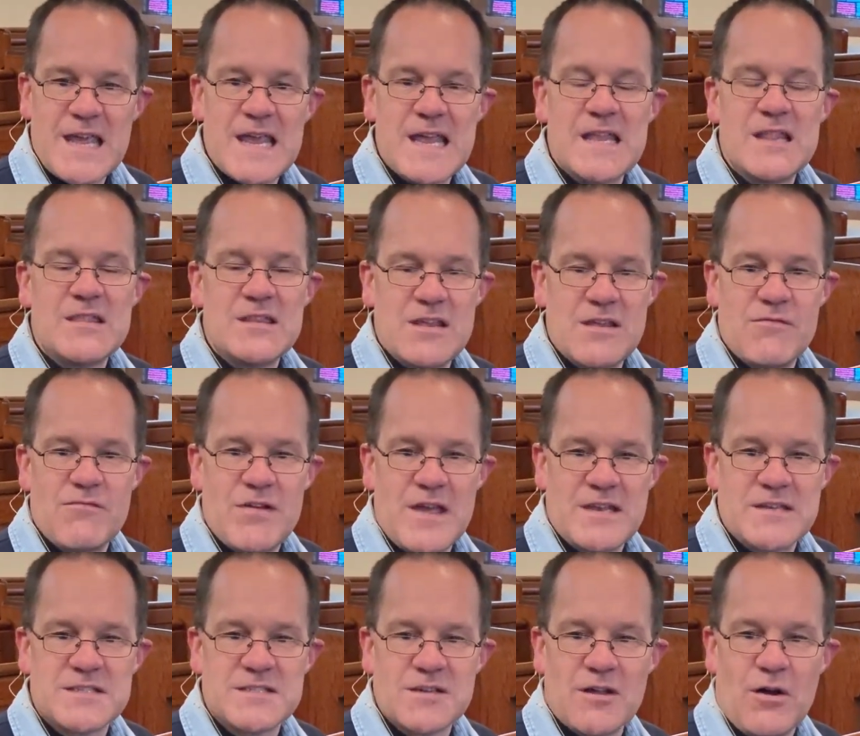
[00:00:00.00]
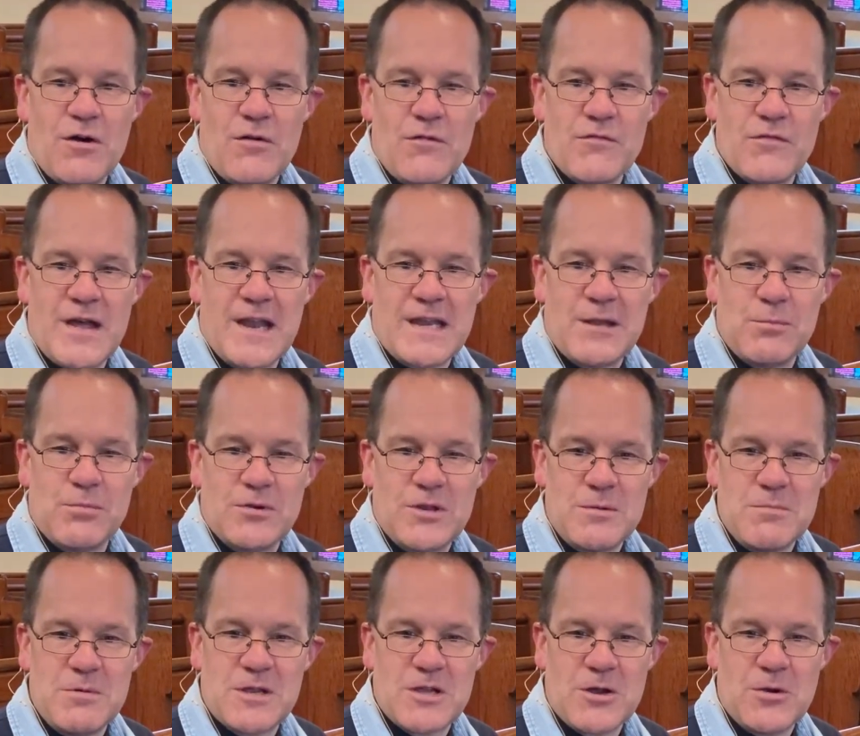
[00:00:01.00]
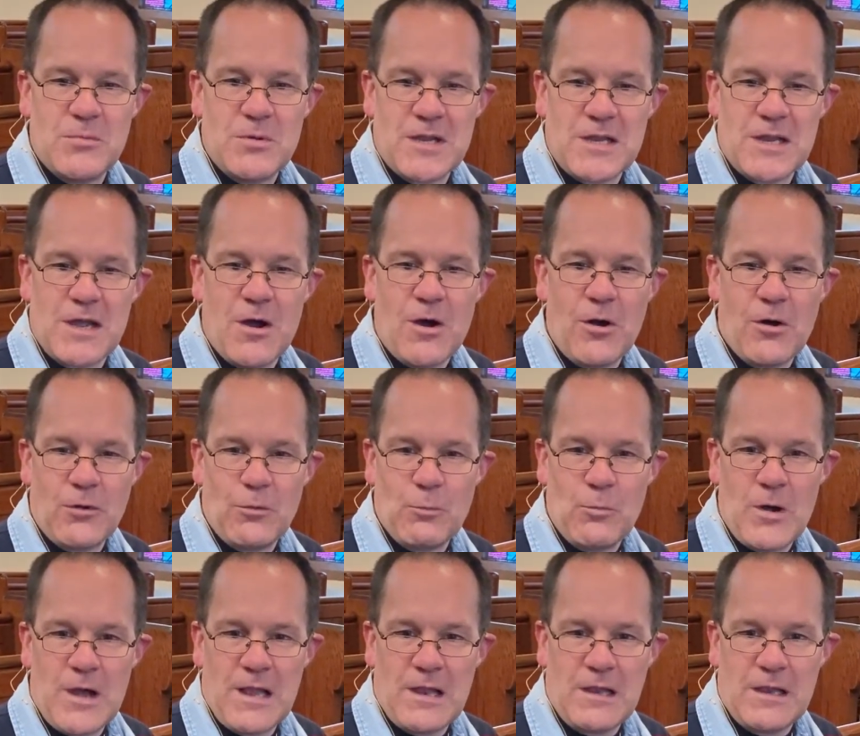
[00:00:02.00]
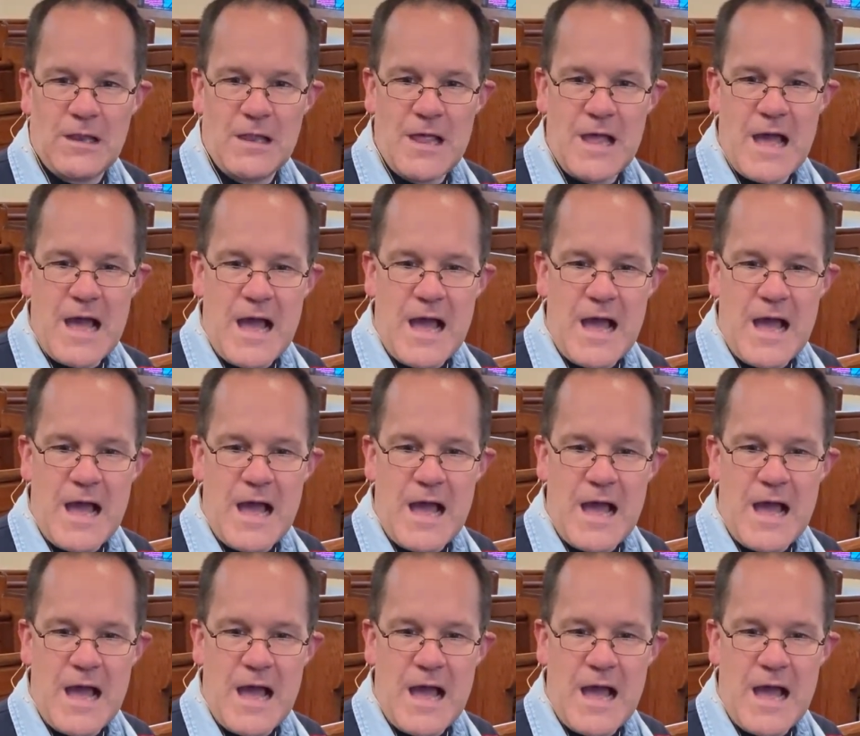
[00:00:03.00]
in the event of anybody becoming unwell